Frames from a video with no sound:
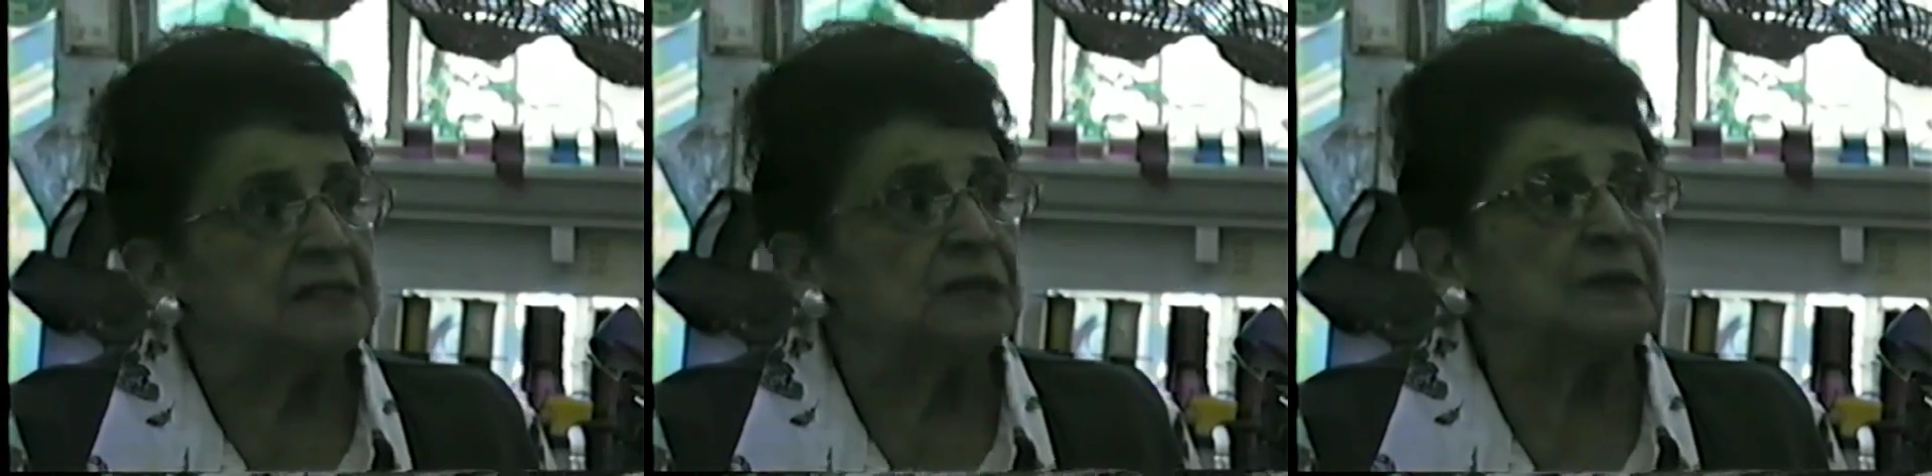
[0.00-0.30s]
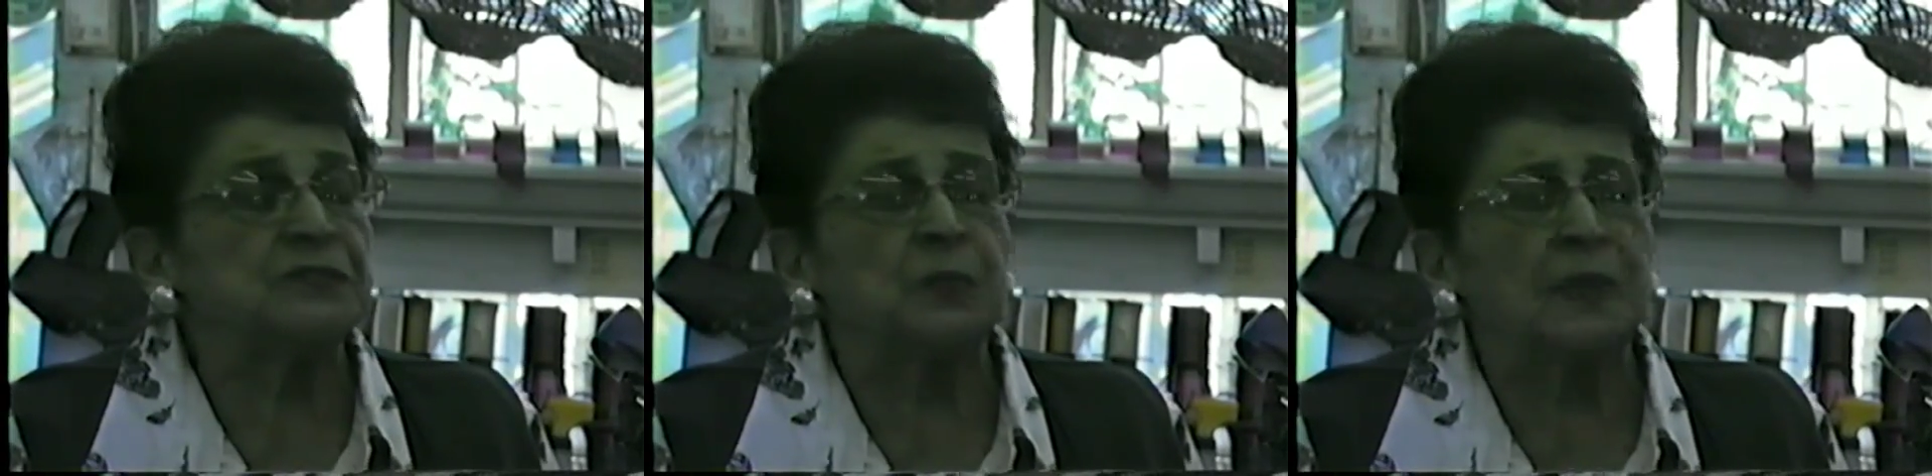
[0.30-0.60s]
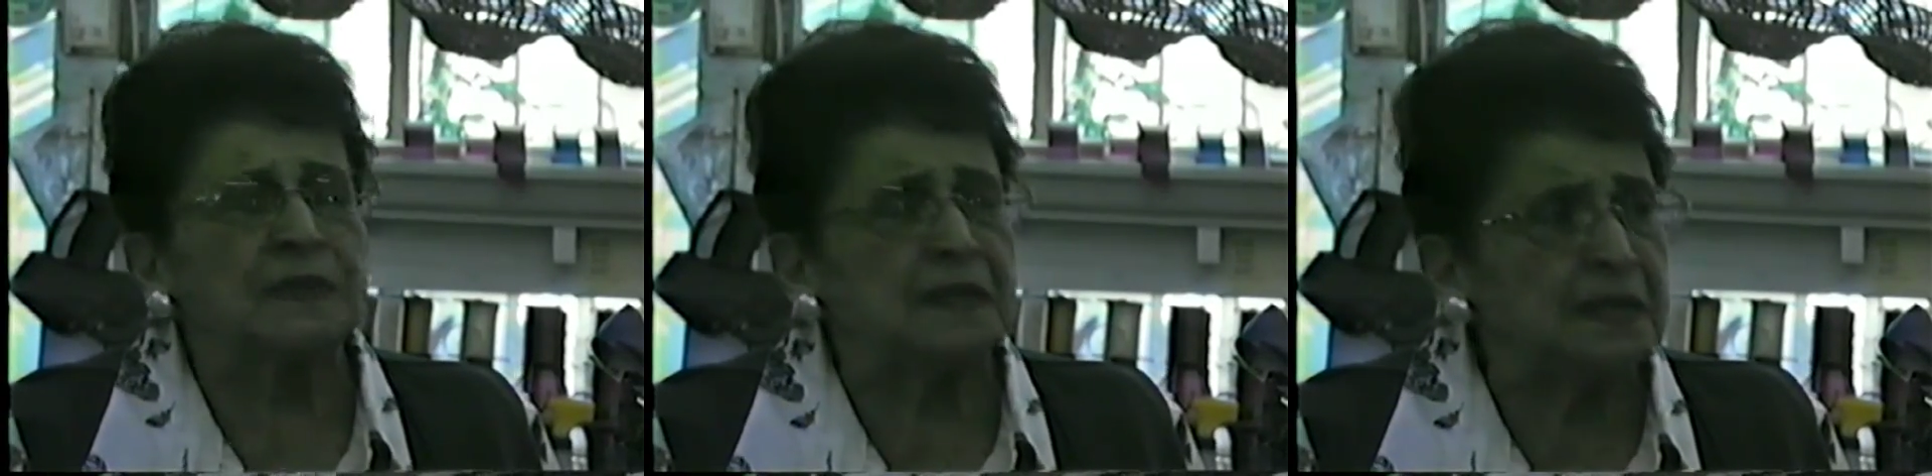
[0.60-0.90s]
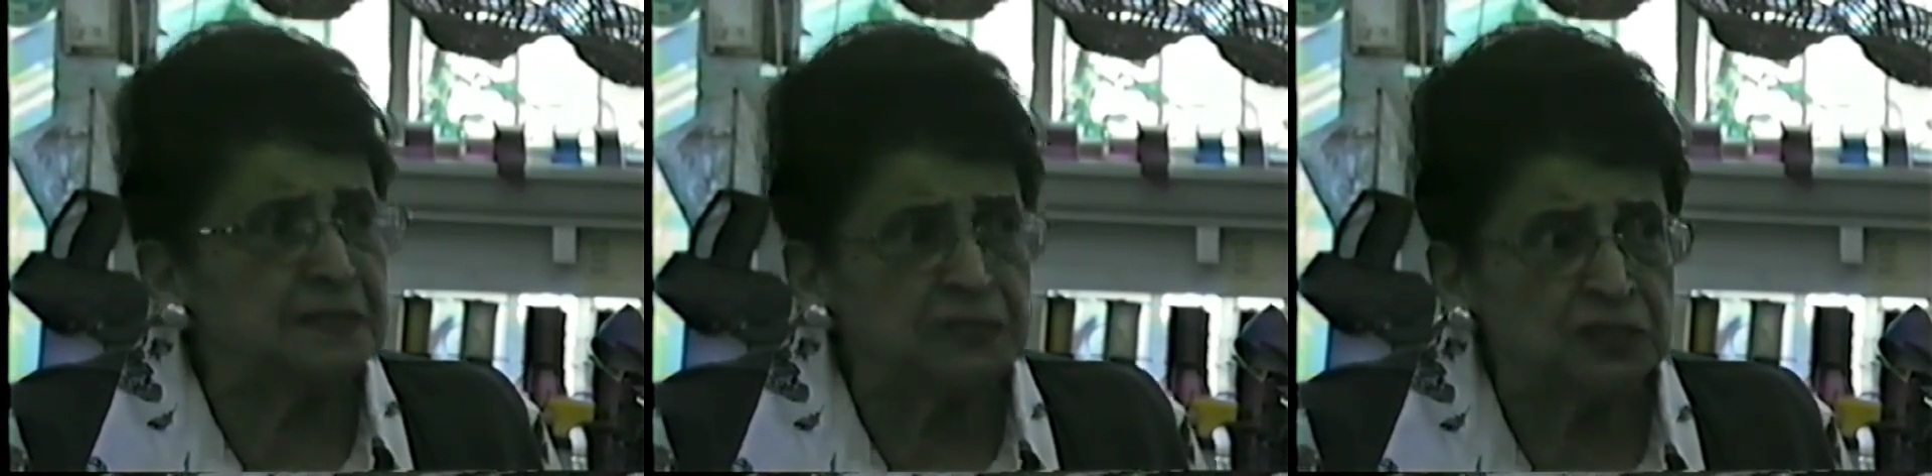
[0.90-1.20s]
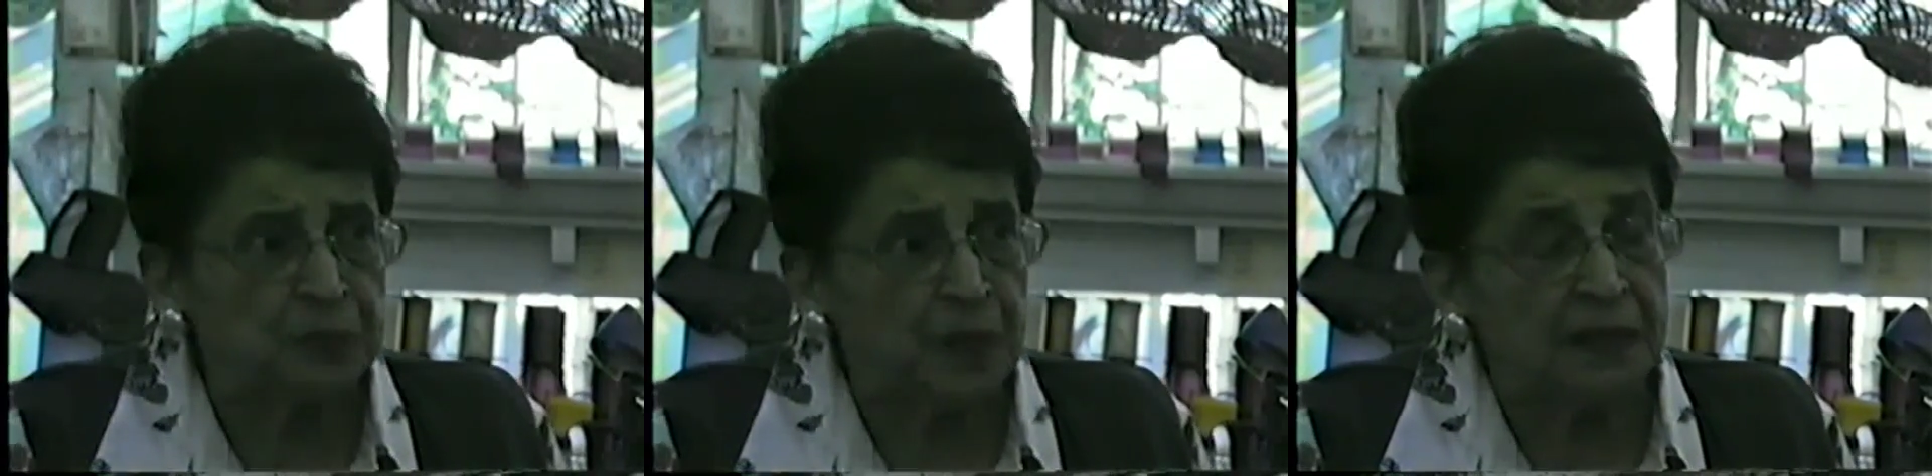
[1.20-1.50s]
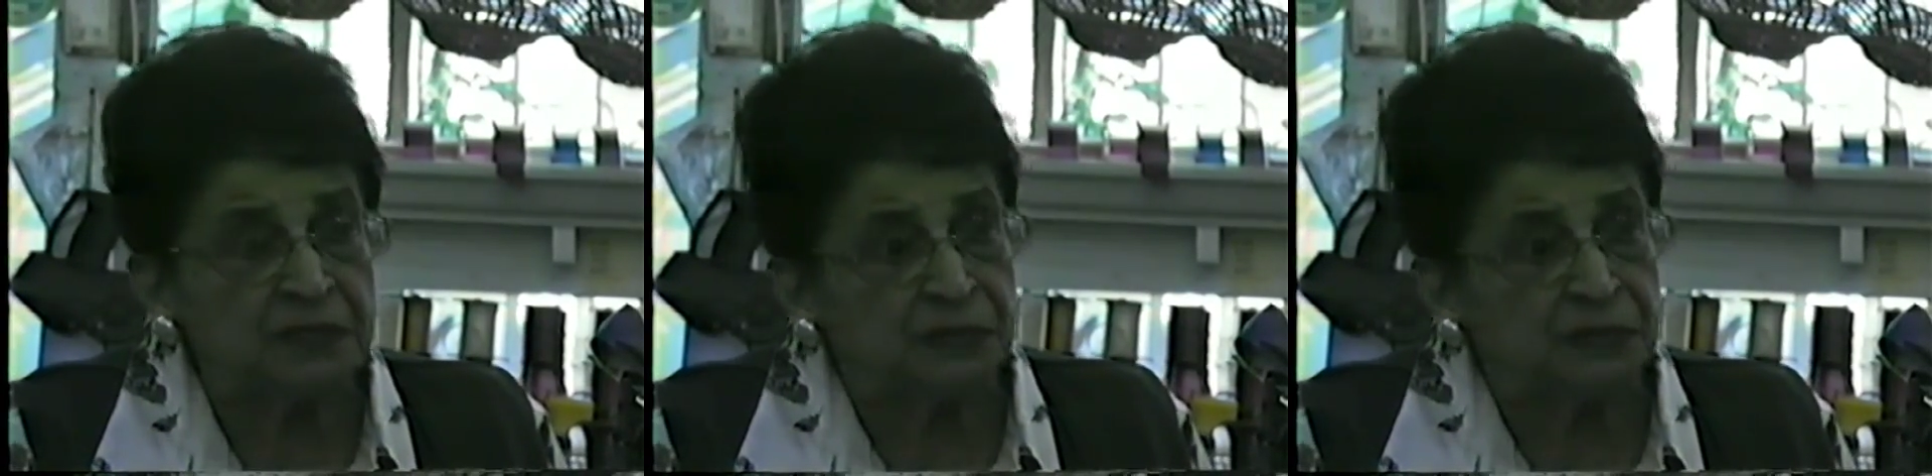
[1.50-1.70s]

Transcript: So it's one of the easiest plants